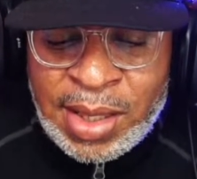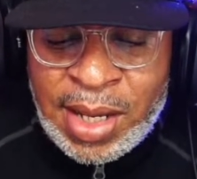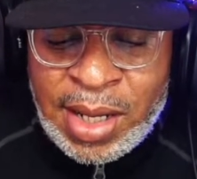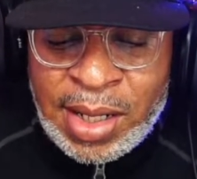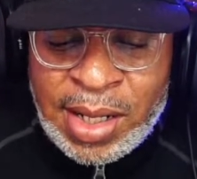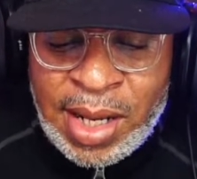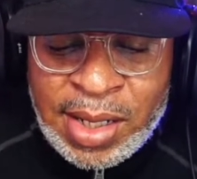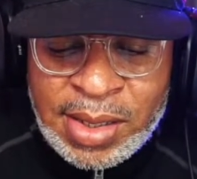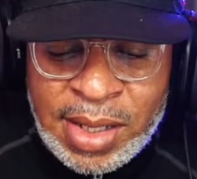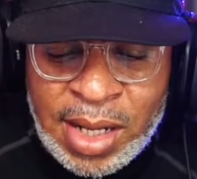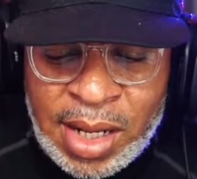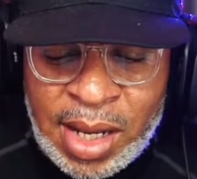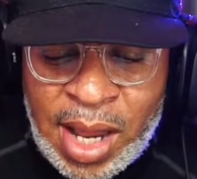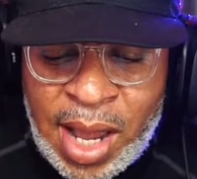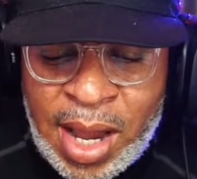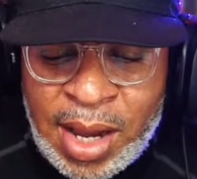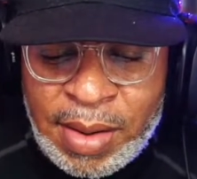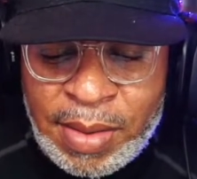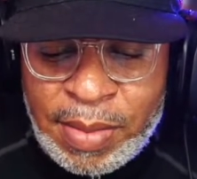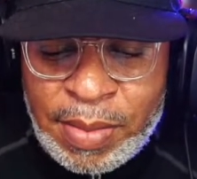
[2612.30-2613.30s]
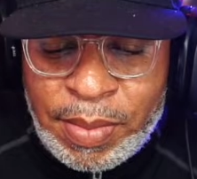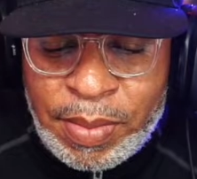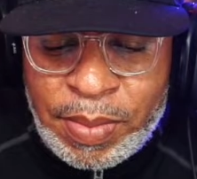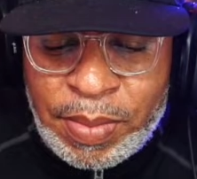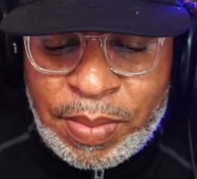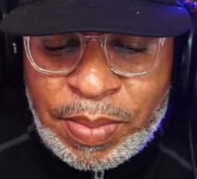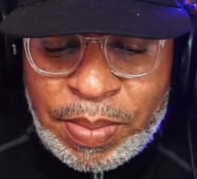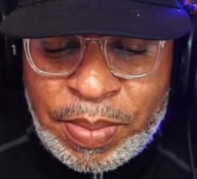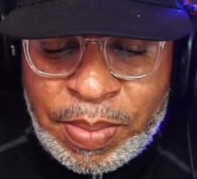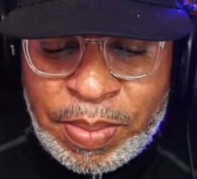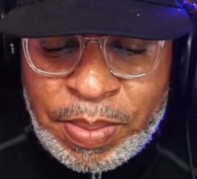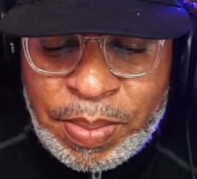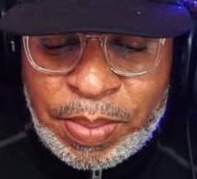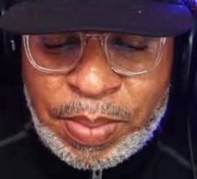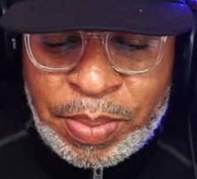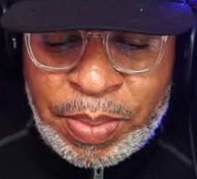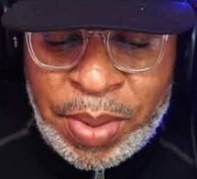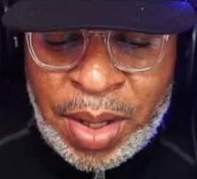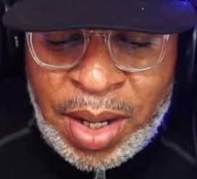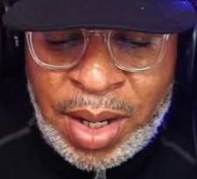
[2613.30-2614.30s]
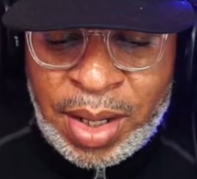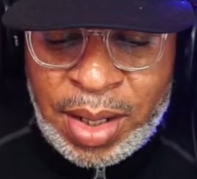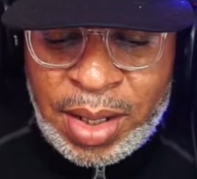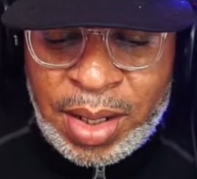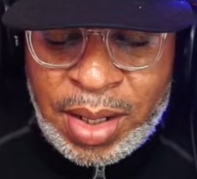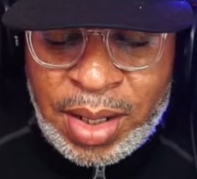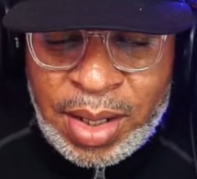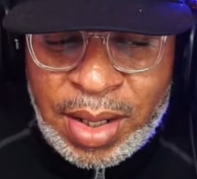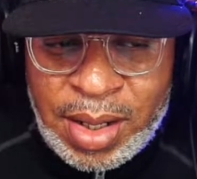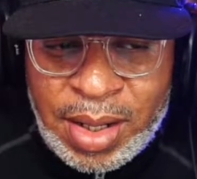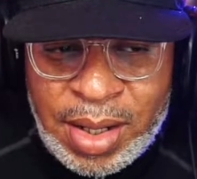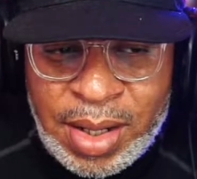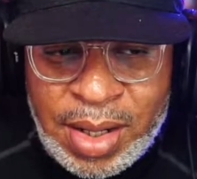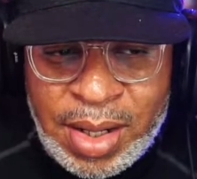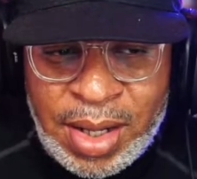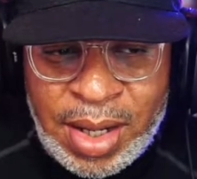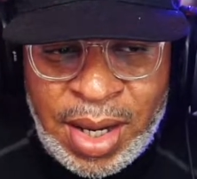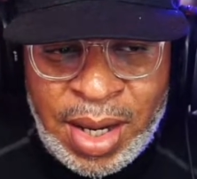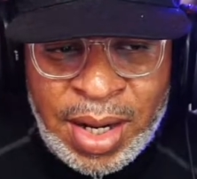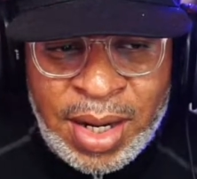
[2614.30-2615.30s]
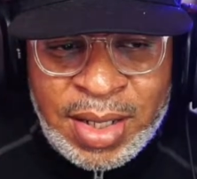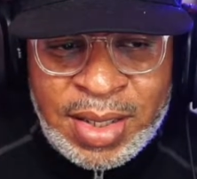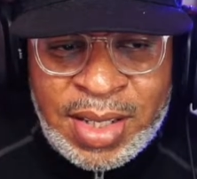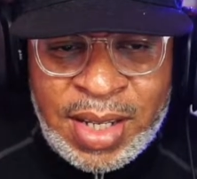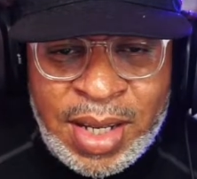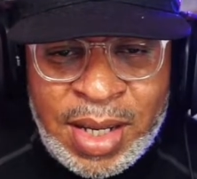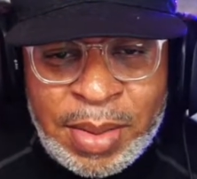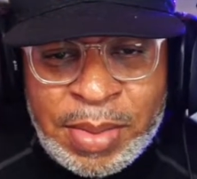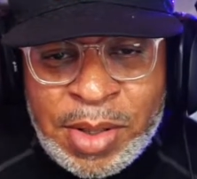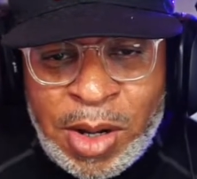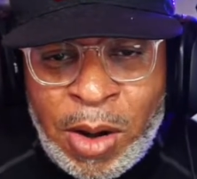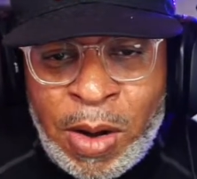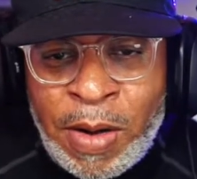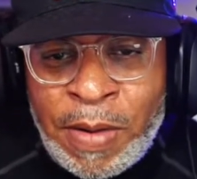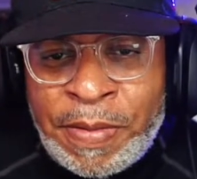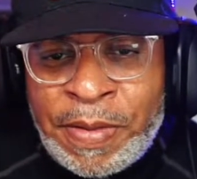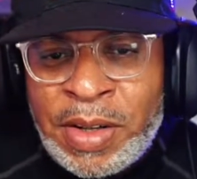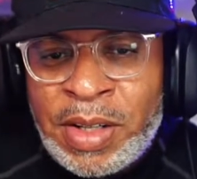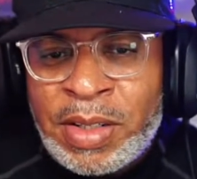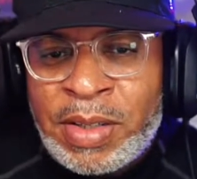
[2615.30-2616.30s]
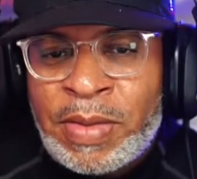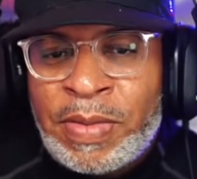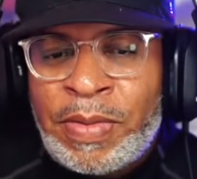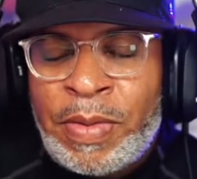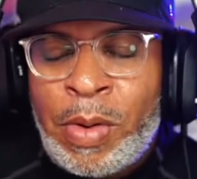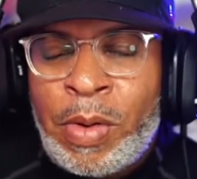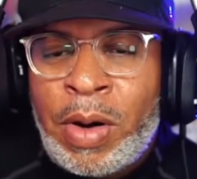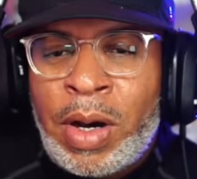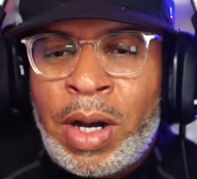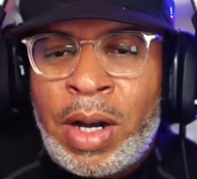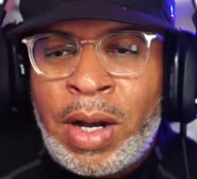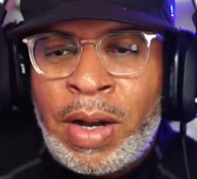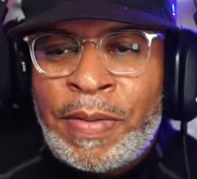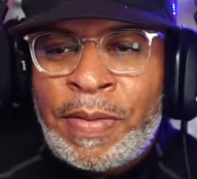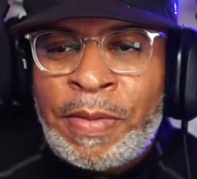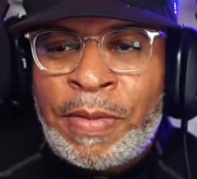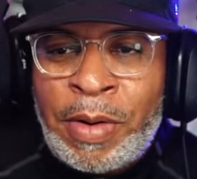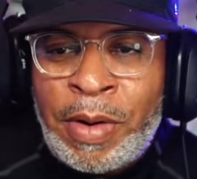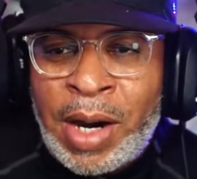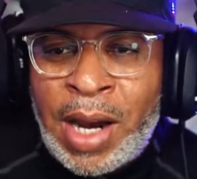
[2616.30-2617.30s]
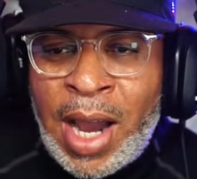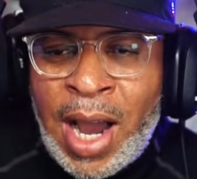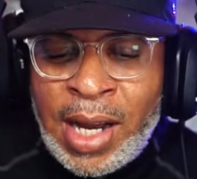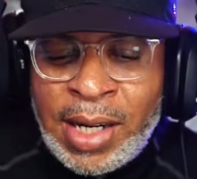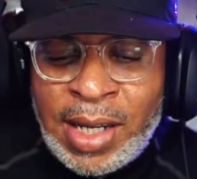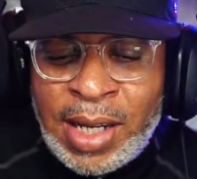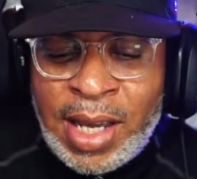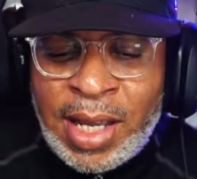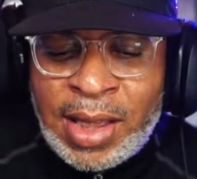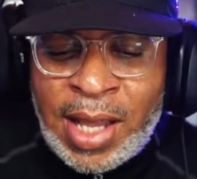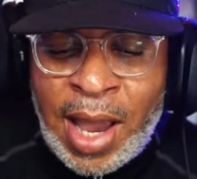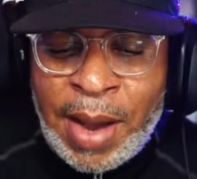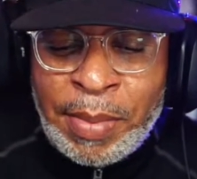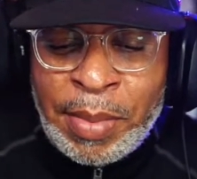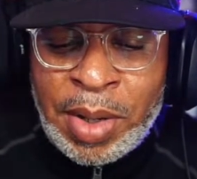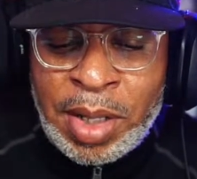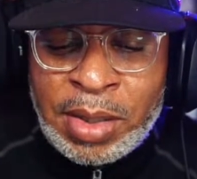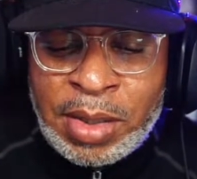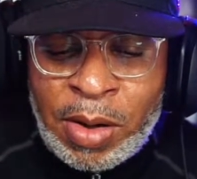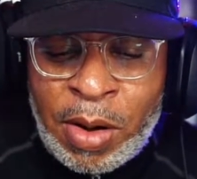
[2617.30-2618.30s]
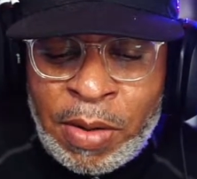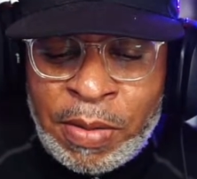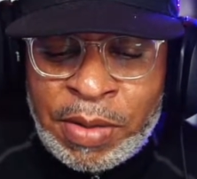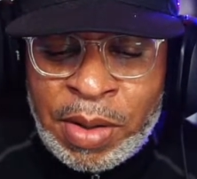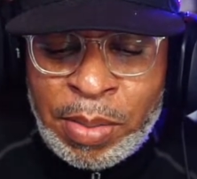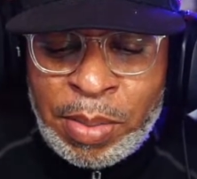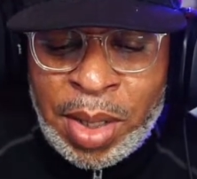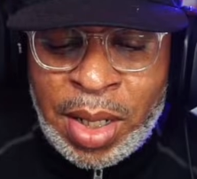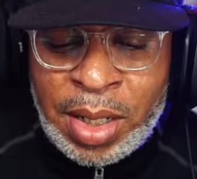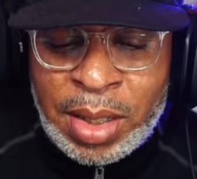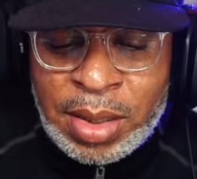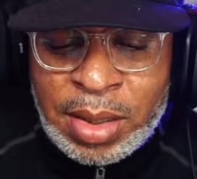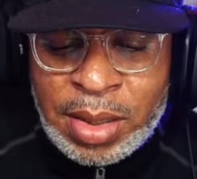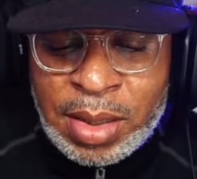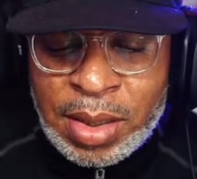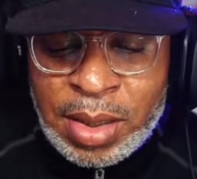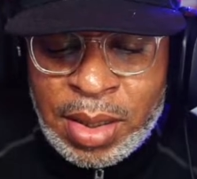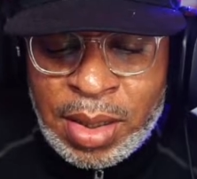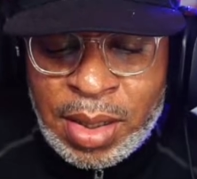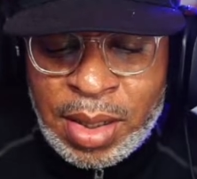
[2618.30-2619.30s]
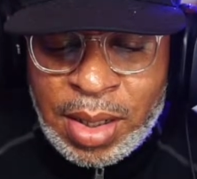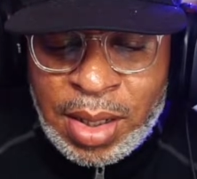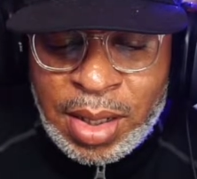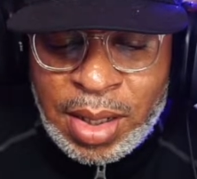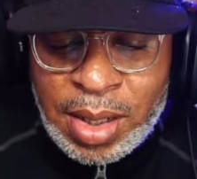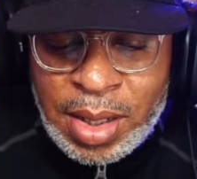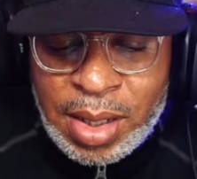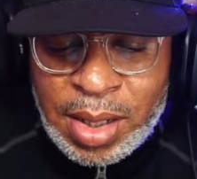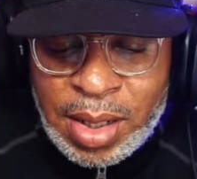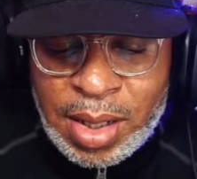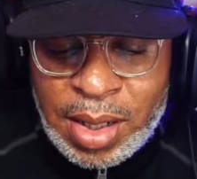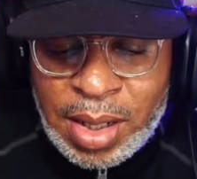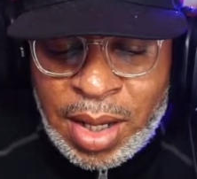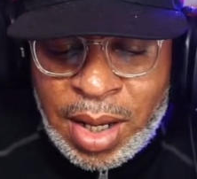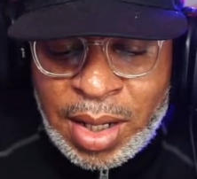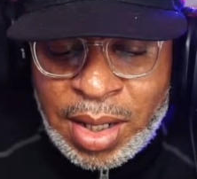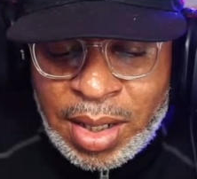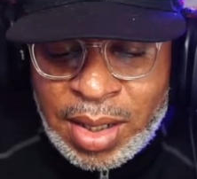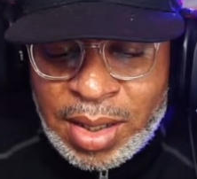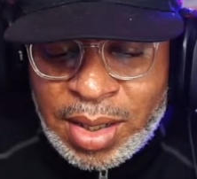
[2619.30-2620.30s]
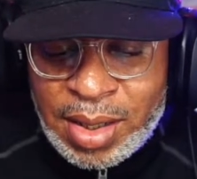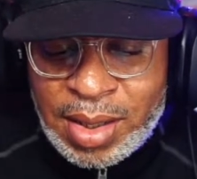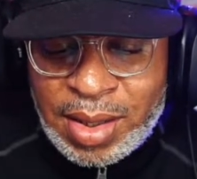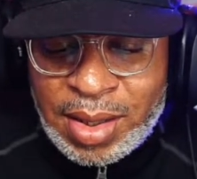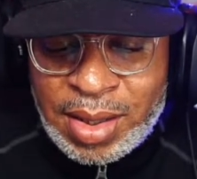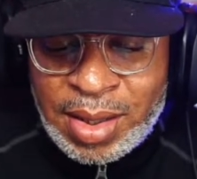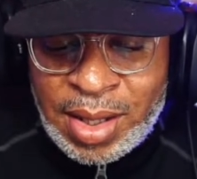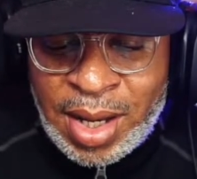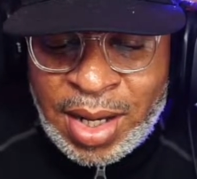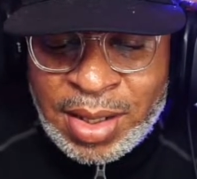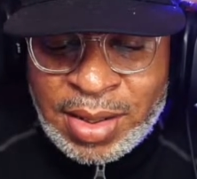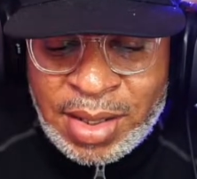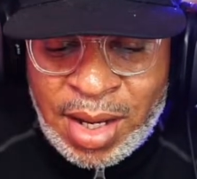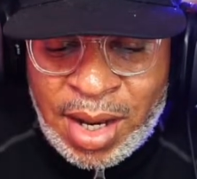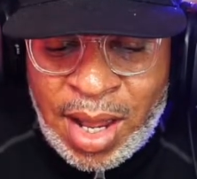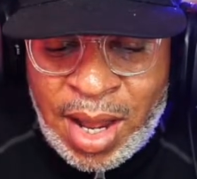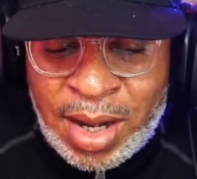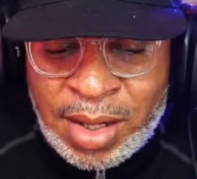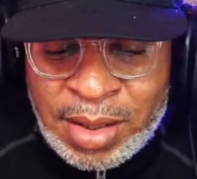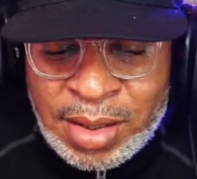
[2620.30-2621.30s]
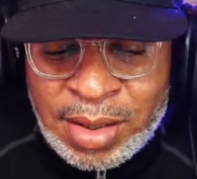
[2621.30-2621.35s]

think that's a lot, but in a Tibbs offense for a guy to get that much off the bench, like that's a lot.